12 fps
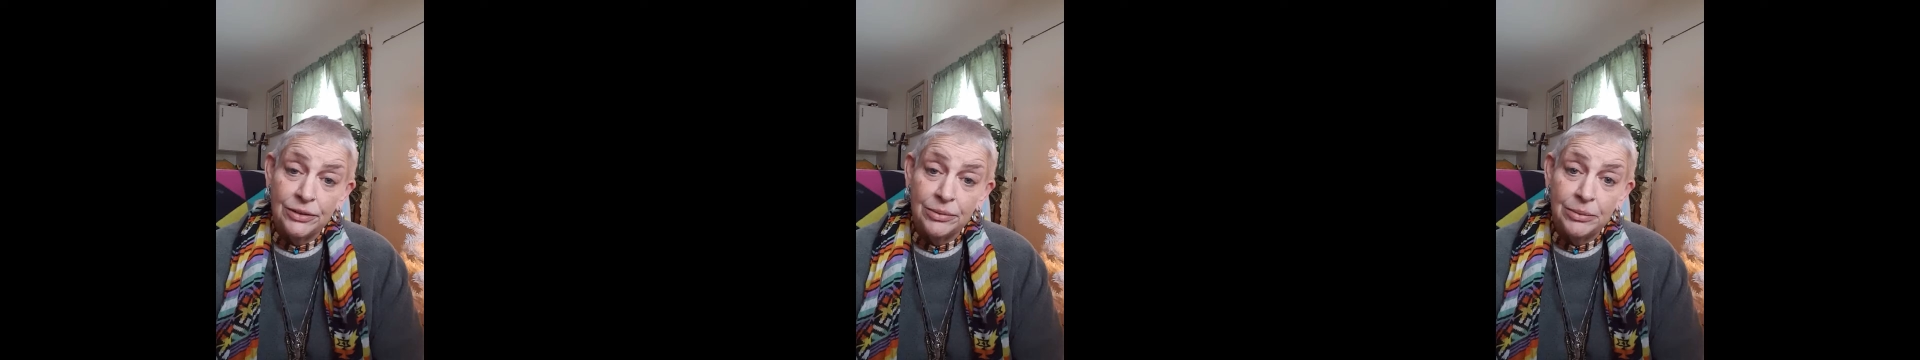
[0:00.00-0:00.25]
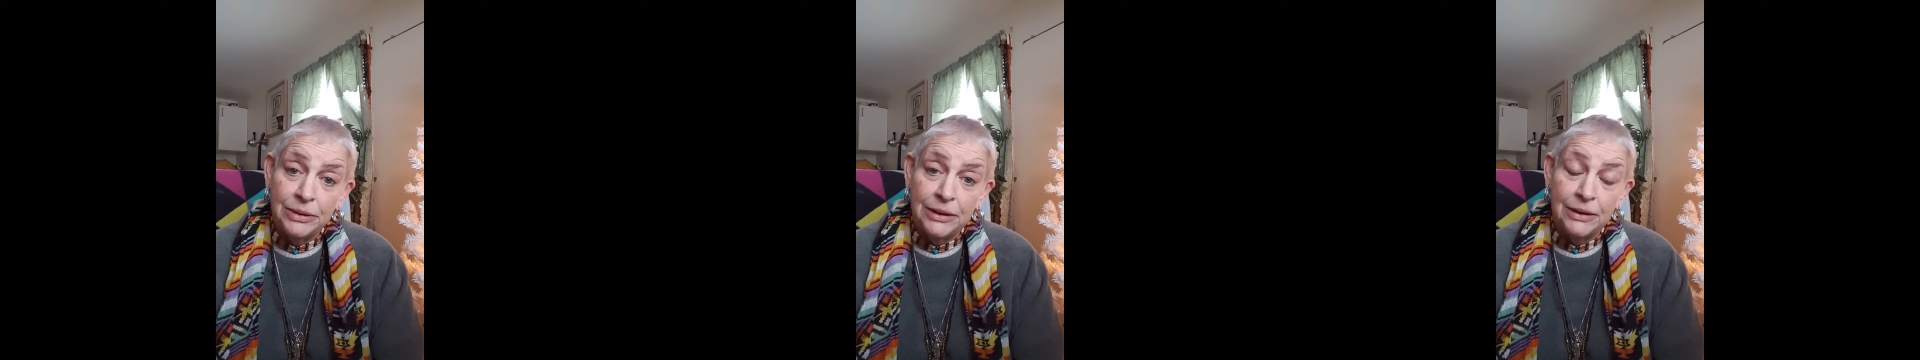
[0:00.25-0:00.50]

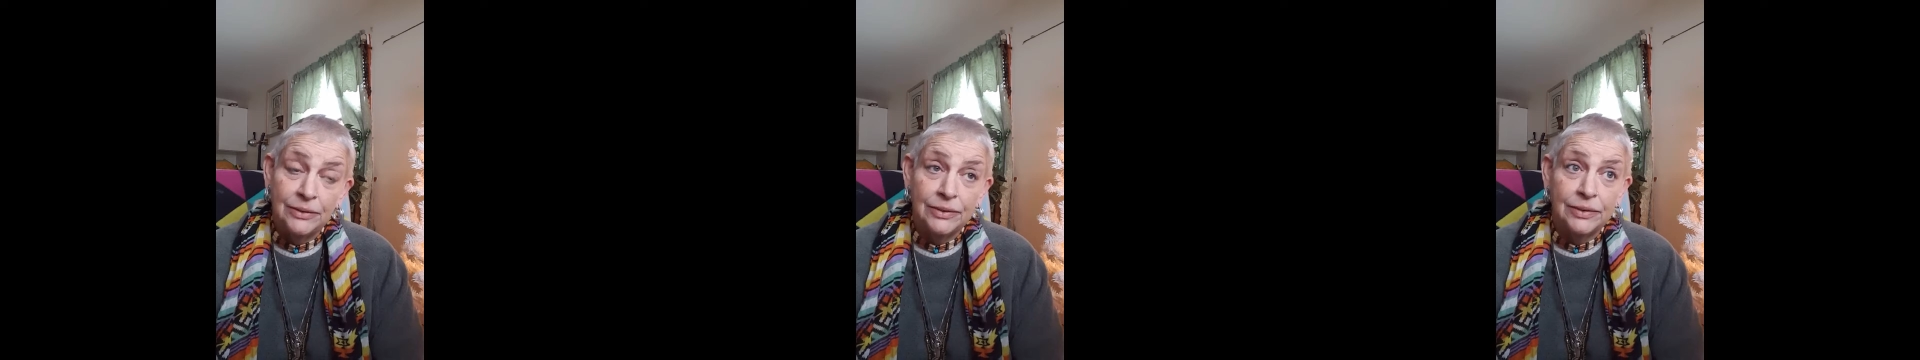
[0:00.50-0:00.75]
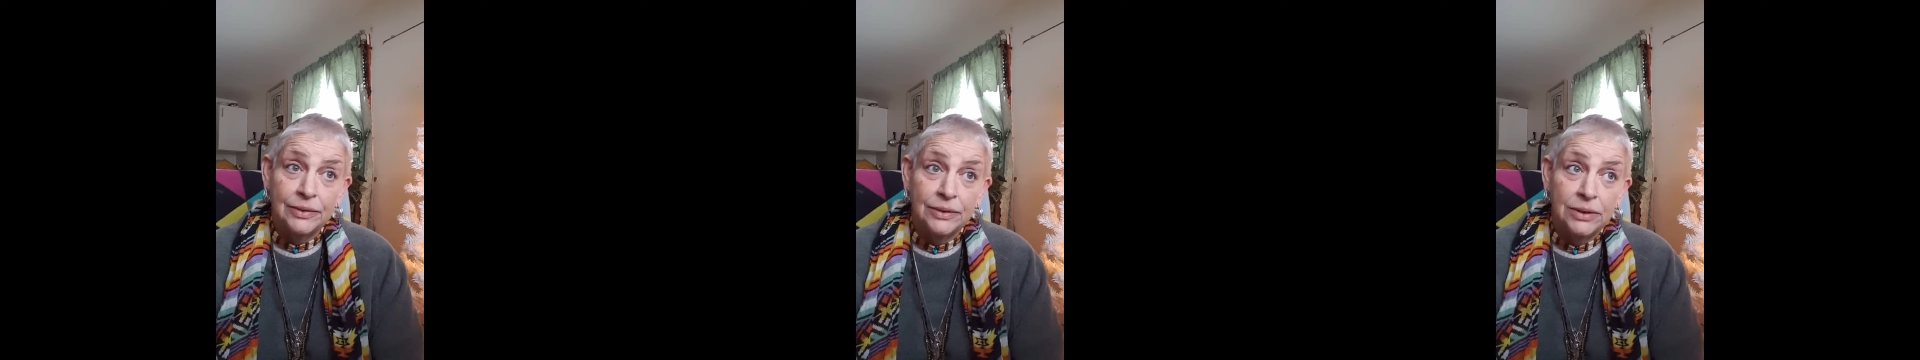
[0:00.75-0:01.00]
to me is,
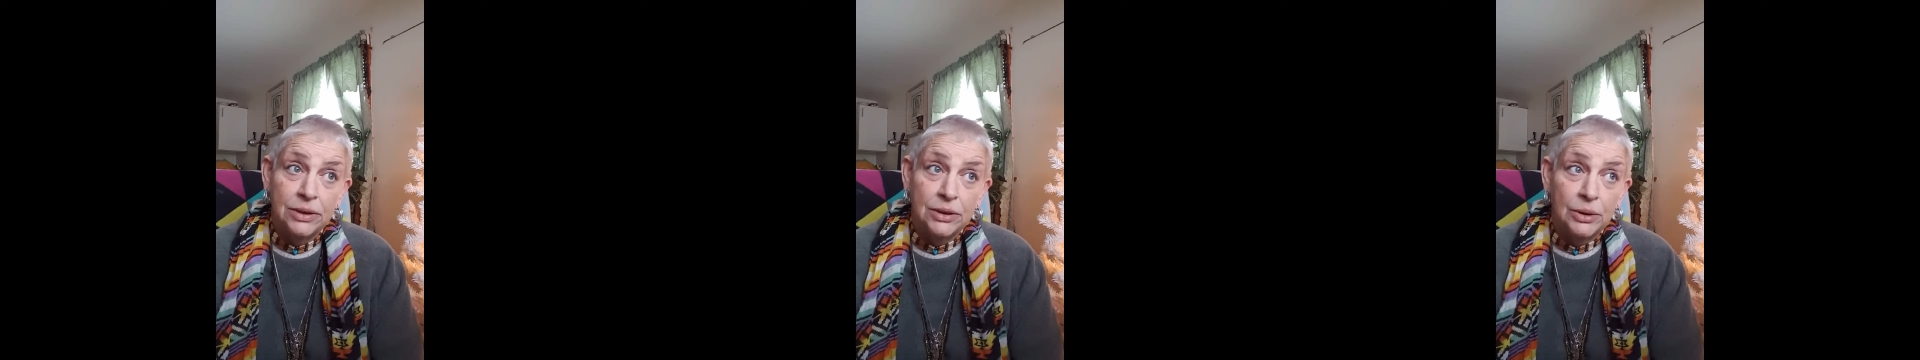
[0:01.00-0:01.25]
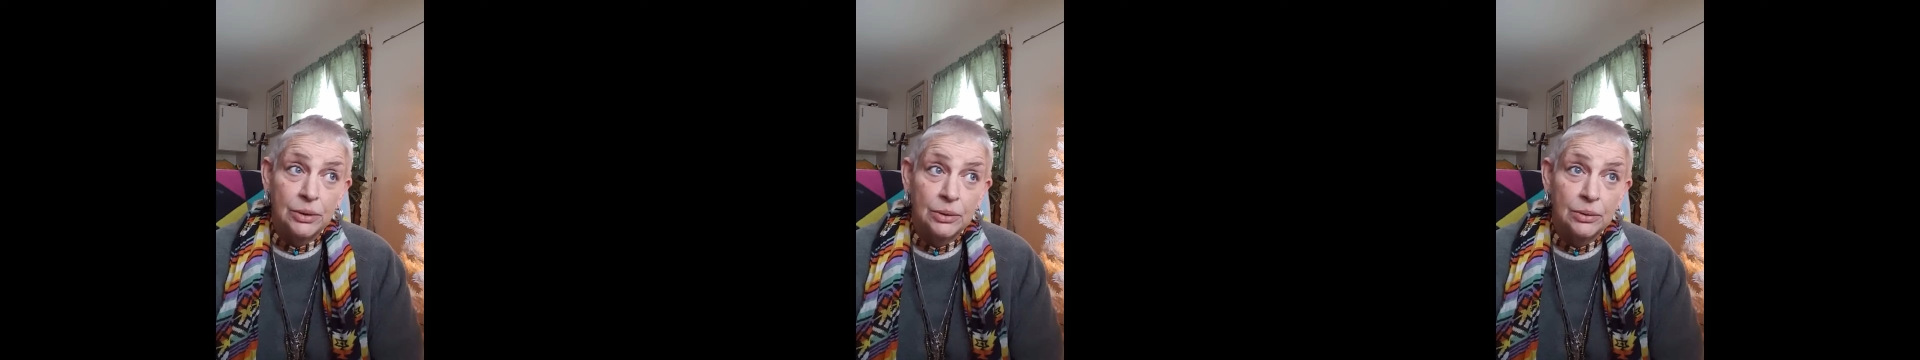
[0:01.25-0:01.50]
you
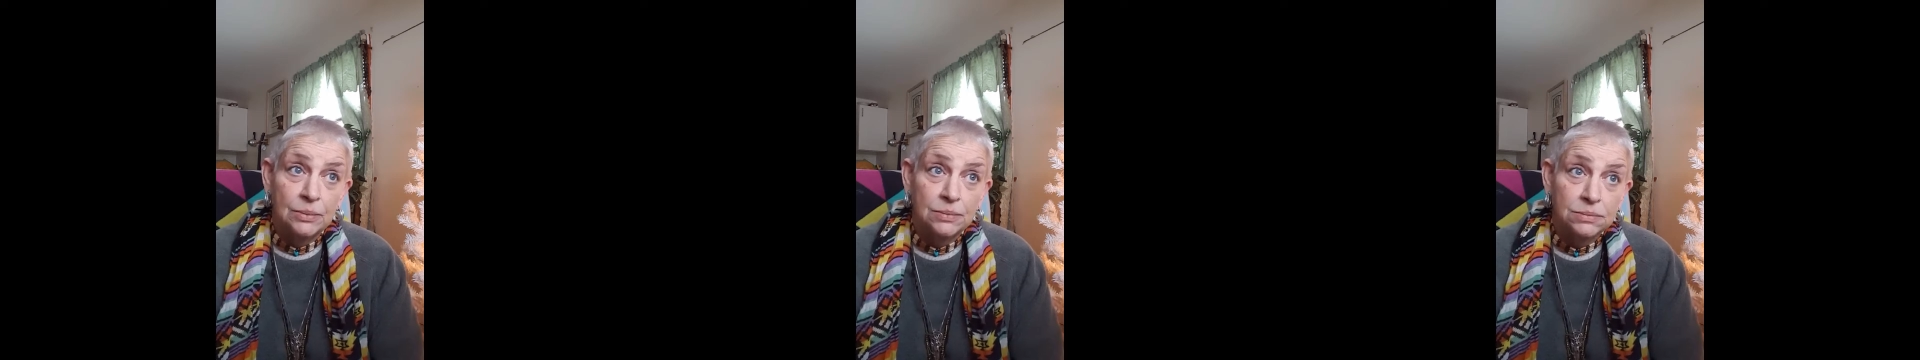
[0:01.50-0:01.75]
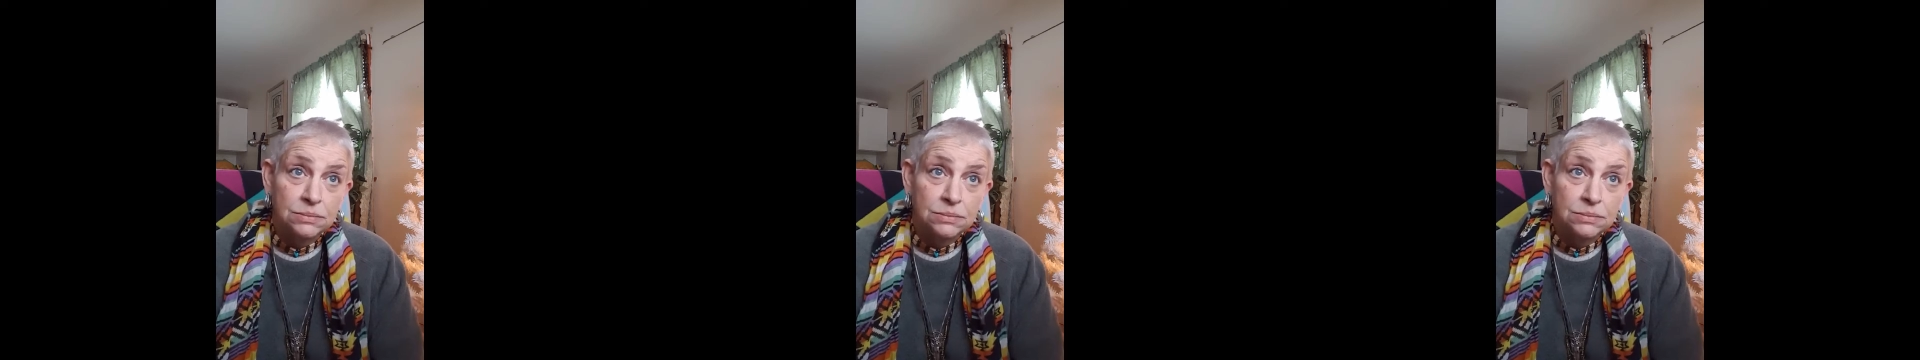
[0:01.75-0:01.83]
know,